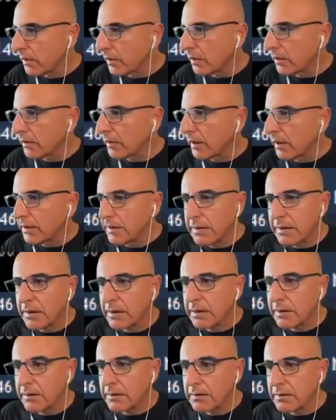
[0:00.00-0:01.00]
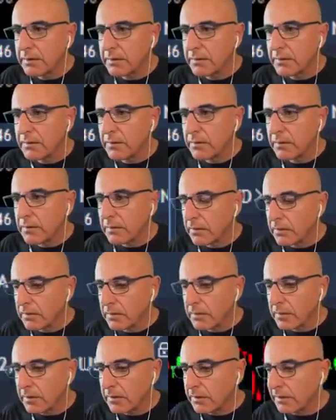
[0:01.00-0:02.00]
On the other hand,
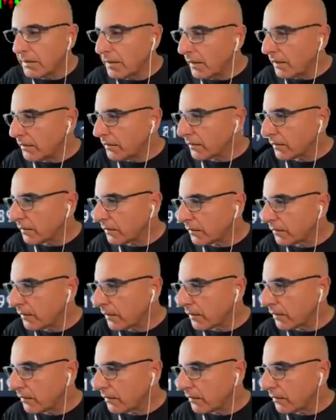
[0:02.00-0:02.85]
the Nasdaq is very,